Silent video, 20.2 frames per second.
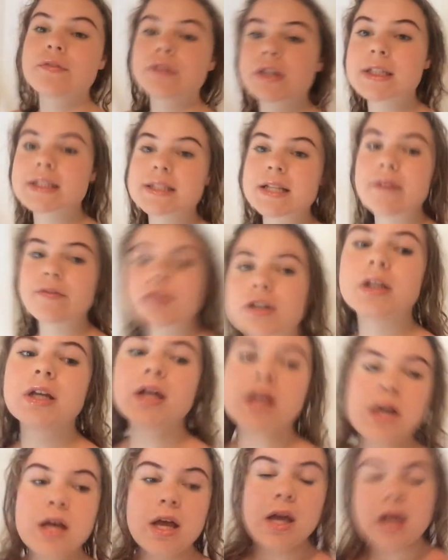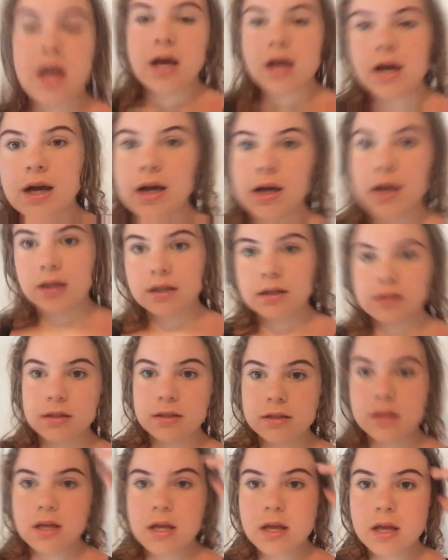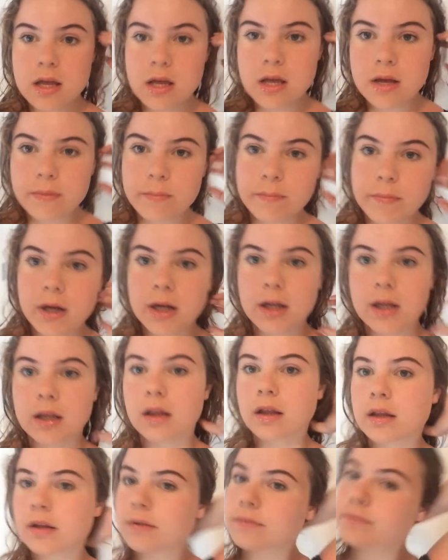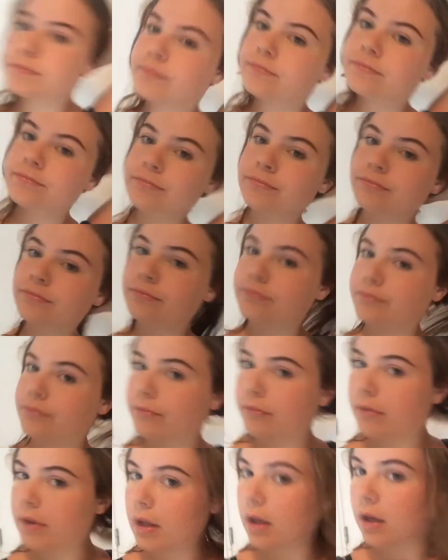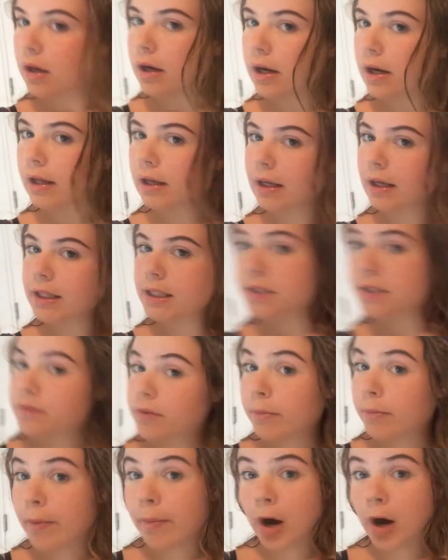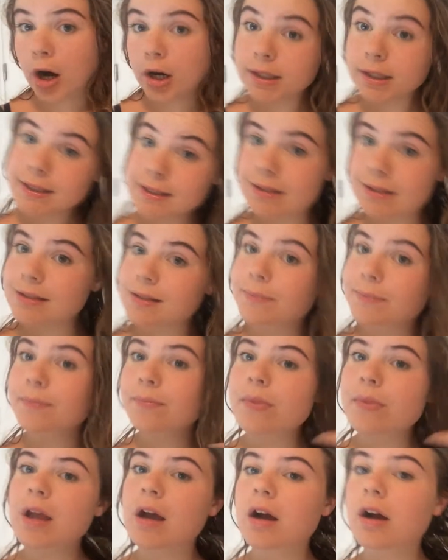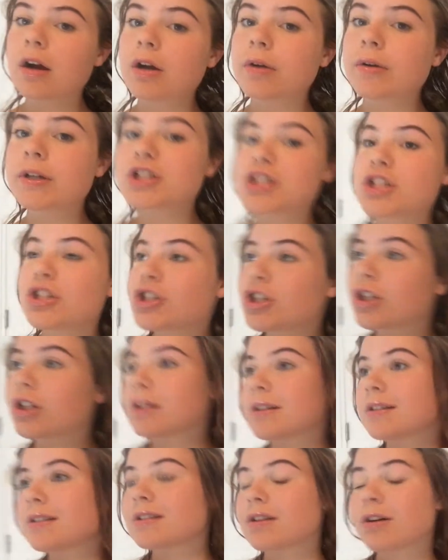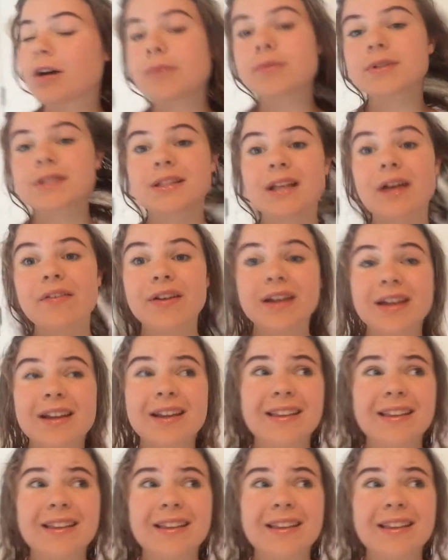fucking 7 and my highlights from a box are going ginger so I'm just loving,